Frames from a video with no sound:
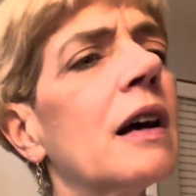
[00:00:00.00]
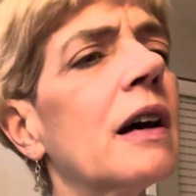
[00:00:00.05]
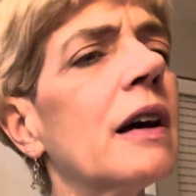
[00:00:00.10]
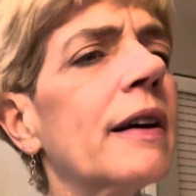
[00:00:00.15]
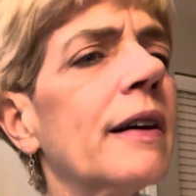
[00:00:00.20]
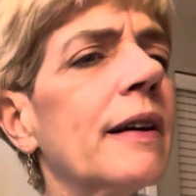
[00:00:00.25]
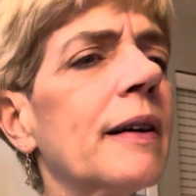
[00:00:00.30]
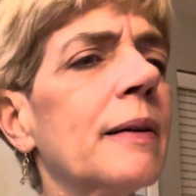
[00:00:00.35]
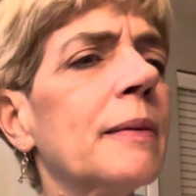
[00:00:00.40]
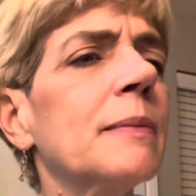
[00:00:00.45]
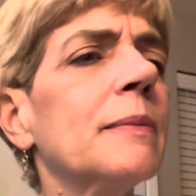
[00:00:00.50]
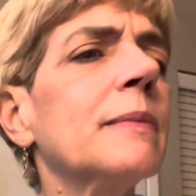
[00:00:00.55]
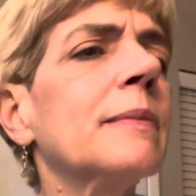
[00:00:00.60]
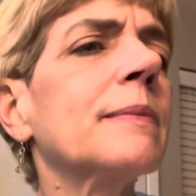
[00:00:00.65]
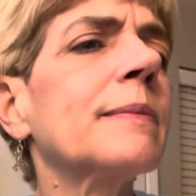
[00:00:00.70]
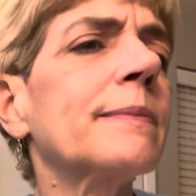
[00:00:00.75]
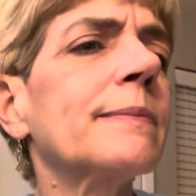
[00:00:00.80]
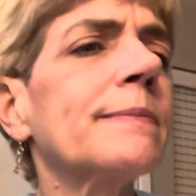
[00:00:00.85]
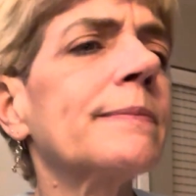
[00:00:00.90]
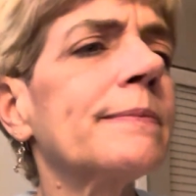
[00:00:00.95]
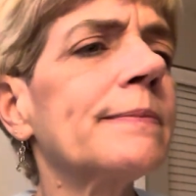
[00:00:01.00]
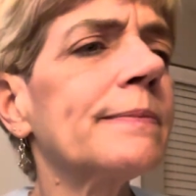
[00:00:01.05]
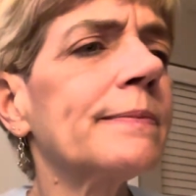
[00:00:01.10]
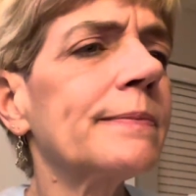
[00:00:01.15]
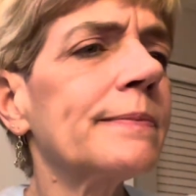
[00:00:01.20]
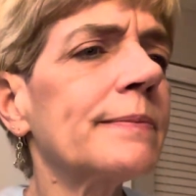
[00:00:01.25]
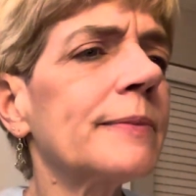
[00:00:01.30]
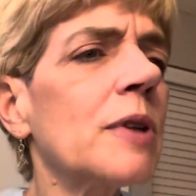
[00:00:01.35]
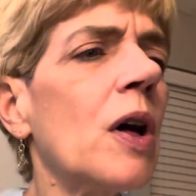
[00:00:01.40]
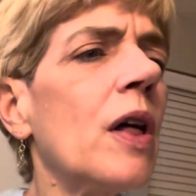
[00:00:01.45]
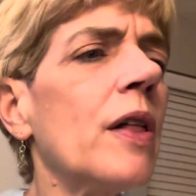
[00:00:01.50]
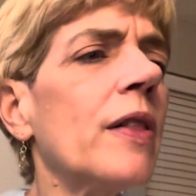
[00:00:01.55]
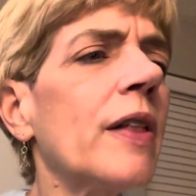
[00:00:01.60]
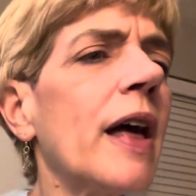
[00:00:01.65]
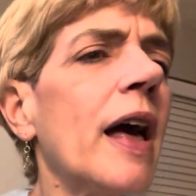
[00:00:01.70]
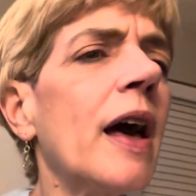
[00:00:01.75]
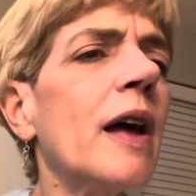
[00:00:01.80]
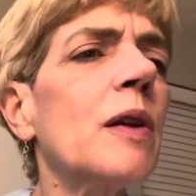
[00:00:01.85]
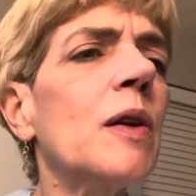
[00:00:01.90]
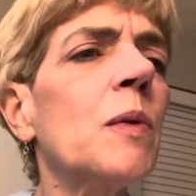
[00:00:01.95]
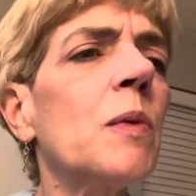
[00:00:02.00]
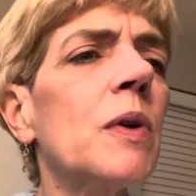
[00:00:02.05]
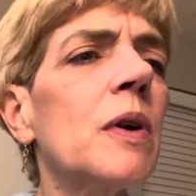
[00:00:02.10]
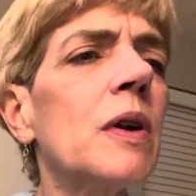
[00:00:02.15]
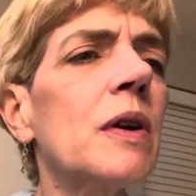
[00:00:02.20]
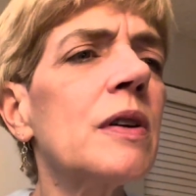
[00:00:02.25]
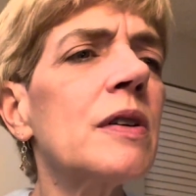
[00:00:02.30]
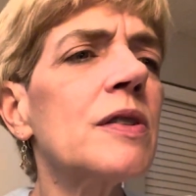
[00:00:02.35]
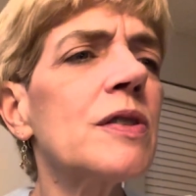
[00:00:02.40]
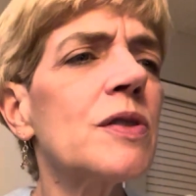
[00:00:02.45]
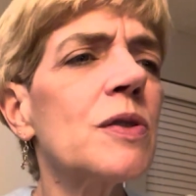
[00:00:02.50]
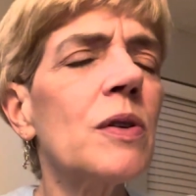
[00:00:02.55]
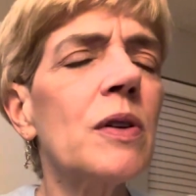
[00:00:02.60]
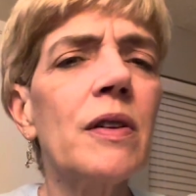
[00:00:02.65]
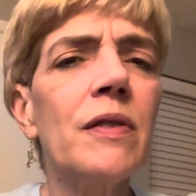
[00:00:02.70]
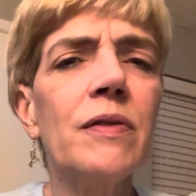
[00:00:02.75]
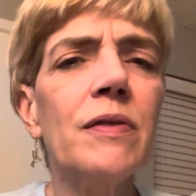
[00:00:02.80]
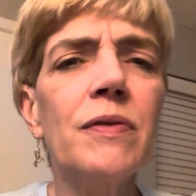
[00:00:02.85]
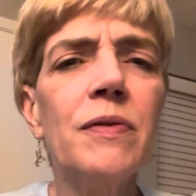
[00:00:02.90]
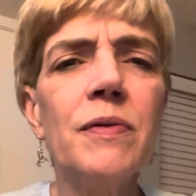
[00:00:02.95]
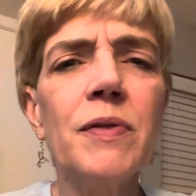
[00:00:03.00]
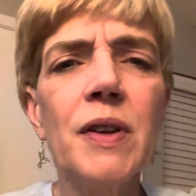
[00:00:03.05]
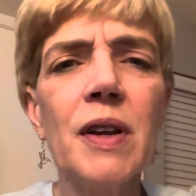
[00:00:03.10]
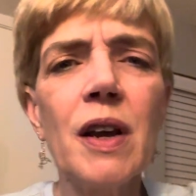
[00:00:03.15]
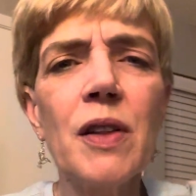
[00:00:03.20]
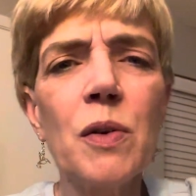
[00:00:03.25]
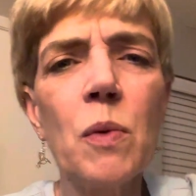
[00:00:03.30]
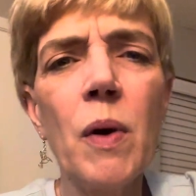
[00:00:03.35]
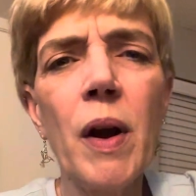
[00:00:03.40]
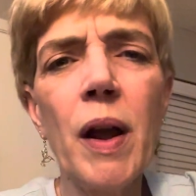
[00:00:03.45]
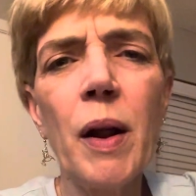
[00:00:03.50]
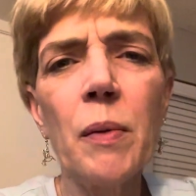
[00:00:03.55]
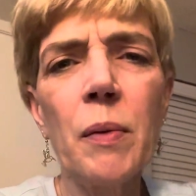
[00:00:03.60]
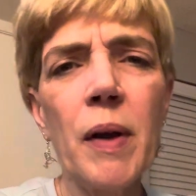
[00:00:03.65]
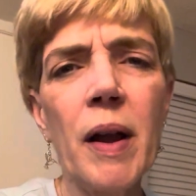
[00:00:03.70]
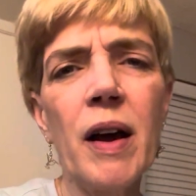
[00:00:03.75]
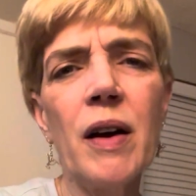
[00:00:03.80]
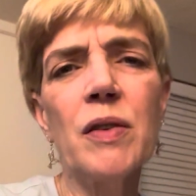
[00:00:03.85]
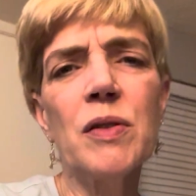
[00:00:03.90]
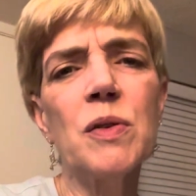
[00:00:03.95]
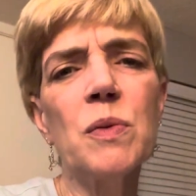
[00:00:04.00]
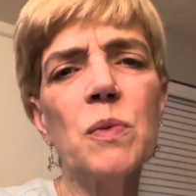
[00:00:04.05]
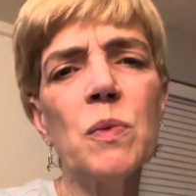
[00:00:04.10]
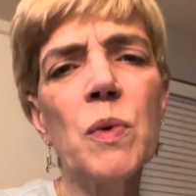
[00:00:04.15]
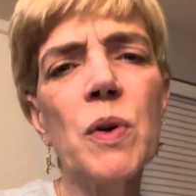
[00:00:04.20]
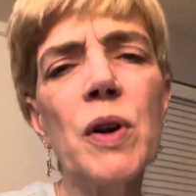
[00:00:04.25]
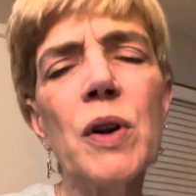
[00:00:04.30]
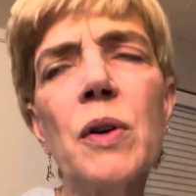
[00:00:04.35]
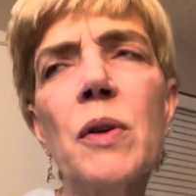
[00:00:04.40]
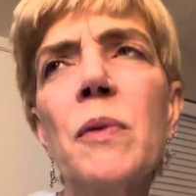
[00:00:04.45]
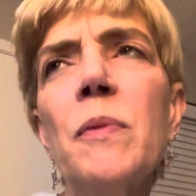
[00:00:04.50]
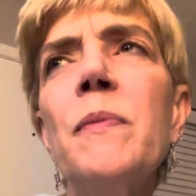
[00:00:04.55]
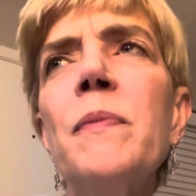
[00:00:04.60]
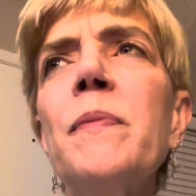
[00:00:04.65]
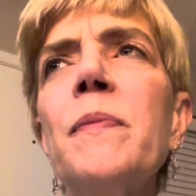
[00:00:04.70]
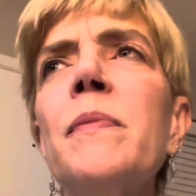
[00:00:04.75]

um, all that. We're sort of the other way around. We're